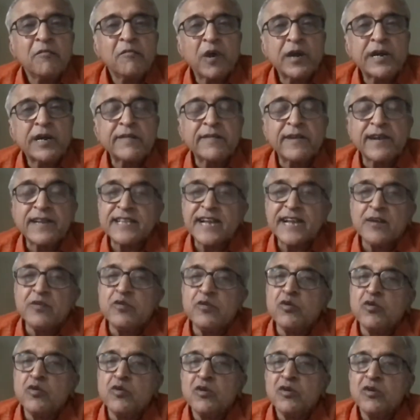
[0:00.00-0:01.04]
whatever they
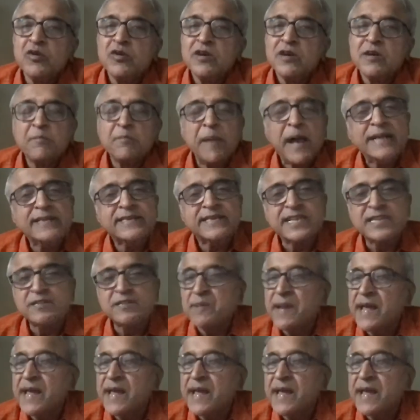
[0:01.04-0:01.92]
do, maths is